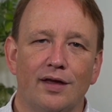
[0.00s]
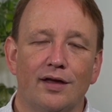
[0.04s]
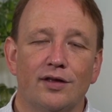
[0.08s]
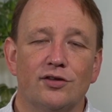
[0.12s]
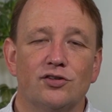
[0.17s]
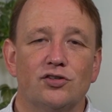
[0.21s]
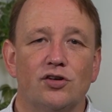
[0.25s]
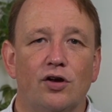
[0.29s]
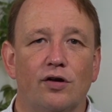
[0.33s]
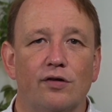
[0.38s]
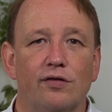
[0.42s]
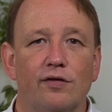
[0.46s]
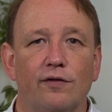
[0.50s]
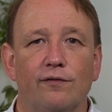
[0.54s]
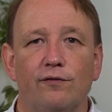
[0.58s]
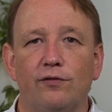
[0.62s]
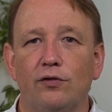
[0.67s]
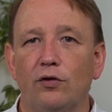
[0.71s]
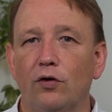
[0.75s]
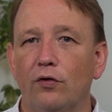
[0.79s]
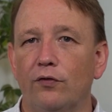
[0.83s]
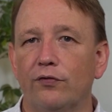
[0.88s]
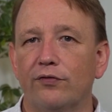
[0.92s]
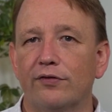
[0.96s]
Joseph
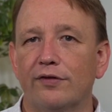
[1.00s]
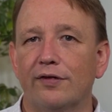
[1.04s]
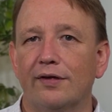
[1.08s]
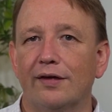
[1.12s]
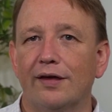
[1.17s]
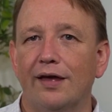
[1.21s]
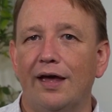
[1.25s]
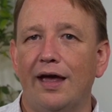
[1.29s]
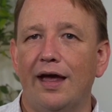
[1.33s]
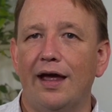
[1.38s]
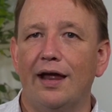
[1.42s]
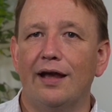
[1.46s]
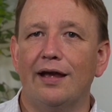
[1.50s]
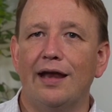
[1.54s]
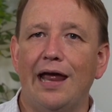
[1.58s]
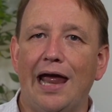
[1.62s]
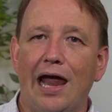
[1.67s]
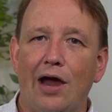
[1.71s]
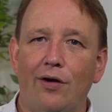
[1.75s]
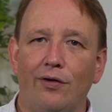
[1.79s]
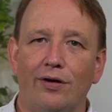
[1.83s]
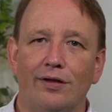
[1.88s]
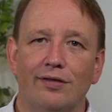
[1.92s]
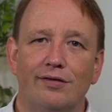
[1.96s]
Luft and
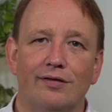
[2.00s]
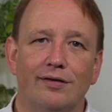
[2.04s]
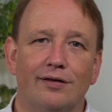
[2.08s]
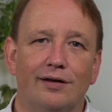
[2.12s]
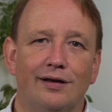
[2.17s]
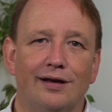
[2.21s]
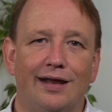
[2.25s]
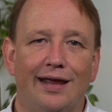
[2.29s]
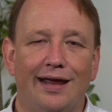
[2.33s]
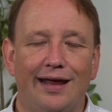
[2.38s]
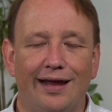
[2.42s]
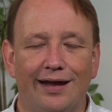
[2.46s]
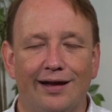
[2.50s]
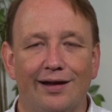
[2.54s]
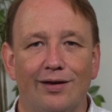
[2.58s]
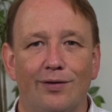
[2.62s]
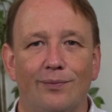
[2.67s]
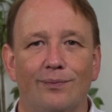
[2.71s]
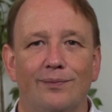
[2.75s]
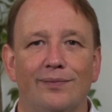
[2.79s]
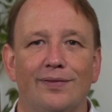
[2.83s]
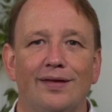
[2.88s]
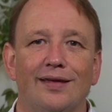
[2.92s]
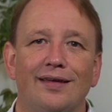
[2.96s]
Harrington
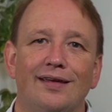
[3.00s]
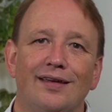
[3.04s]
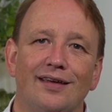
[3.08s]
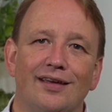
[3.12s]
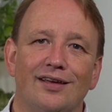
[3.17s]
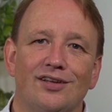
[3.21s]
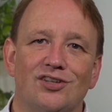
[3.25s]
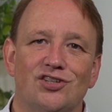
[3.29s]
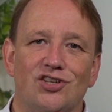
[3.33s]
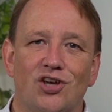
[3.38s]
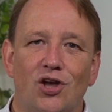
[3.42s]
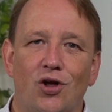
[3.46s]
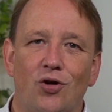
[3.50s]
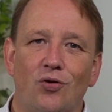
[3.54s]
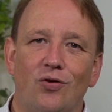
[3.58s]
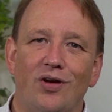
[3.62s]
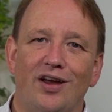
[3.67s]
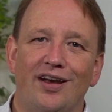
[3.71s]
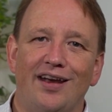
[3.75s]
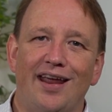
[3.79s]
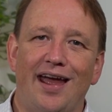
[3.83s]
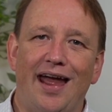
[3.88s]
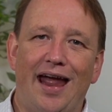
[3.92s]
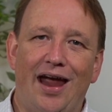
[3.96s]
Ingham, Joe
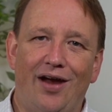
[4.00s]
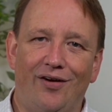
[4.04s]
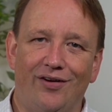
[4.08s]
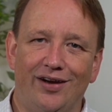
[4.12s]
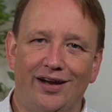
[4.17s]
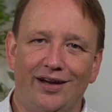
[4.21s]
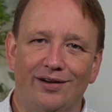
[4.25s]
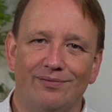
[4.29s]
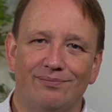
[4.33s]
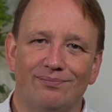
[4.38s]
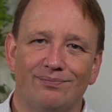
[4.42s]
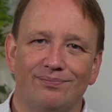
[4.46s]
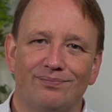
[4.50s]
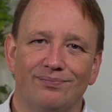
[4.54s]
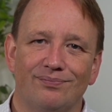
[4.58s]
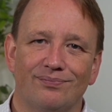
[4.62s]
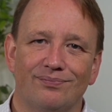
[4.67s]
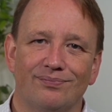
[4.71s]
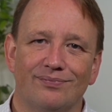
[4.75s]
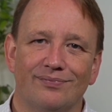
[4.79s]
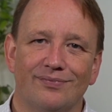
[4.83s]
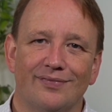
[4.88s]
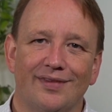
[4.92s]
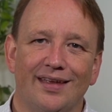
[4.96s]
and Harry.
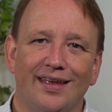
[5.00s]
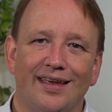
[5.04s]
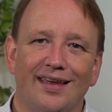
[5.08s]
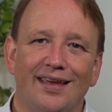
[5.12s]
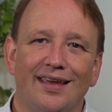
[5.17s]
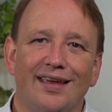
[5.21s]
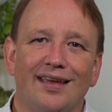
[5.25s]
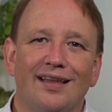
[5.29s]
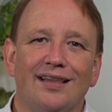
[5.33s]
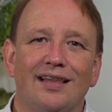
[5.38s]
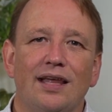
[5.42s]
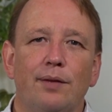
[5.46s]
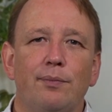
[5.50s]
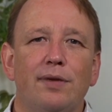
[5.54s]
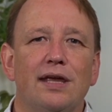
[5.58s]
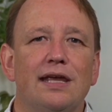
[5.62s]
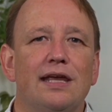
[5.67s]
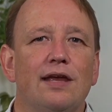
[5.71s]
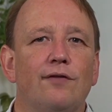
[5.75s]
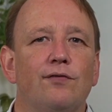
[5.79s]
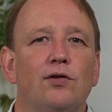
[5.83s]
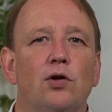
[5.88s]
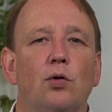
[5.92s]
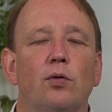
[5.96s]
Let me
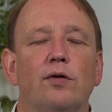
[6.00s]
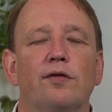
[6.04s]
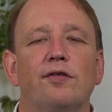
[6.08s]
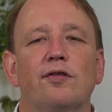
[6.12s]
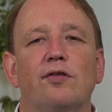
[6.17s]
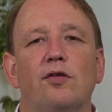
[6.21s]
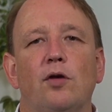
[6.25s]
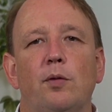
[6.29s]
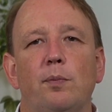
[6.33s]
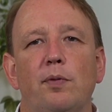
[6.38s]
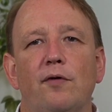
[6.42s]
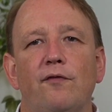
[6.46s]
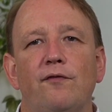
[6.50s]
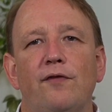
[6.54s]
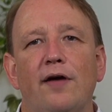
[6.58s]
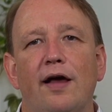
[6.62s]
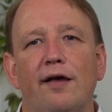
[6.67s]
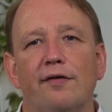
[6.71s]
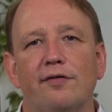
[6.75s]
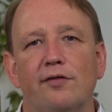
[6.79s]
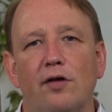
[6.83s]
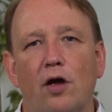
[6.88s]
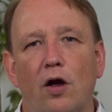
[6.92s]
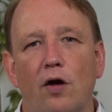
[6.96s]
give you a super
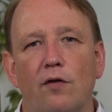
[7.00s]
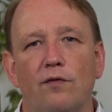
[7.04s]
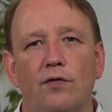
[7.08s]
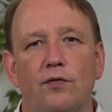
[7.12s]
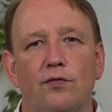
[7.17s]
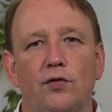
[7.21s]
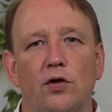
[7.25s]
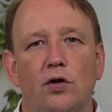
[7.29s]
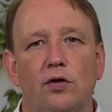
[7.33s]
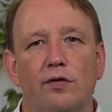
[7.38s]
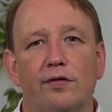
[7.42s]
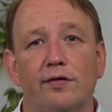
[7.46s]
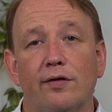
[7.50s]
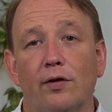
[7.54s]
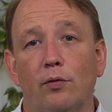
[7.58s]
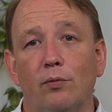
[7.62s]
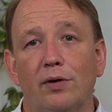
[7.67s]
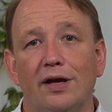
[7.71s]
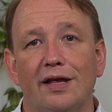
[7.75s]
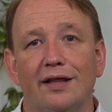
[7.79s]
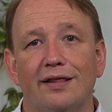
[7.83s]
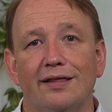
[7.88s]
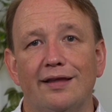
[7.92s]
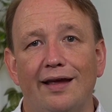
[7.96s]
fast overview so we
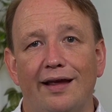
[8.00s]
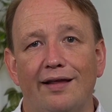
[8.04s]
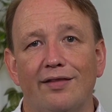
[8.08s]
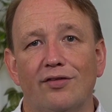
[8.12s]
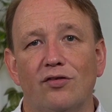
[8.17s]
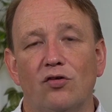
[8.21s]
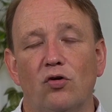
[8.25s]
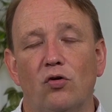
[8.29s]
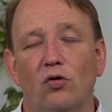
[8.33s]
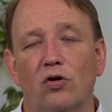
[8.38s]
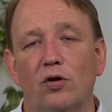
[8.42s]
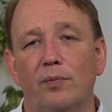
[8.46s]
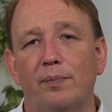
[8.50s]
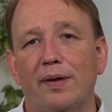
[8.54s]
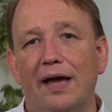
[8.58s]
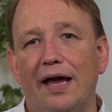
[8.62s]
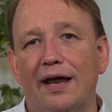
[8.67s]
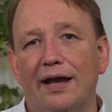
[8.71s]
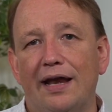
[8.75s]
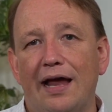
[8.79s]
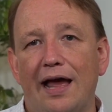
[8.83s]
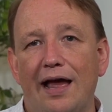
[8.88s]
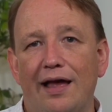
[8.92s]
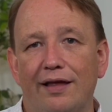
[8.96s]
can then talk
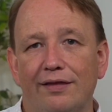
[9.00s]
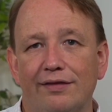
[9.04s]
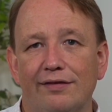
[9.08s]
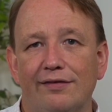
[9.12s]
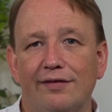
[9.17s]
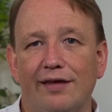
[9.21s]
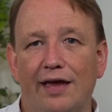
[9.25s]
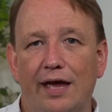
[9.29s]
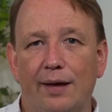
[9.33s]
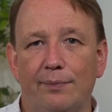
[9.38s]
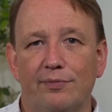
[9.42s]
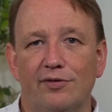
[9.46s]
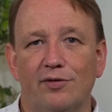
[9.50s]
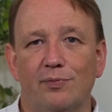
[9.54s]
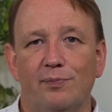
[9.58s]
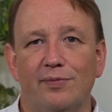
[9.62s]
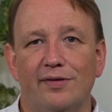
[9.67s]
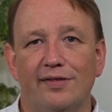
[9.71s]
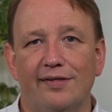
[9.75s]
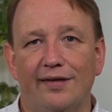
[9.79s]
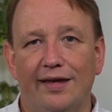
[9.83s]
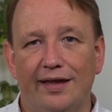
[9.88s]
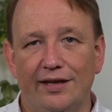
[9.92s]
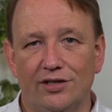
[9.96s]
about untapped
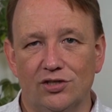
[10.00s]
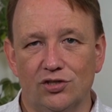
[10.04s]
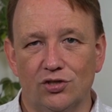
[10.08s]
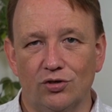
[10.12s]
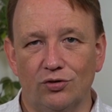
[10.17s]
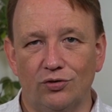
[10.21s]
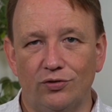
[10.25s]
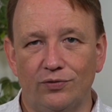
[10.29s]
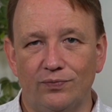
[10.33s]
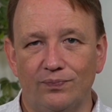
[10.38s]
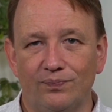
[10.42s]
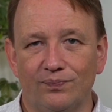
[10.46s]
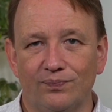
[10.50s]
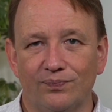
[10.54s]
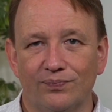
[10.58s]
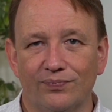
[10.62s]
potential.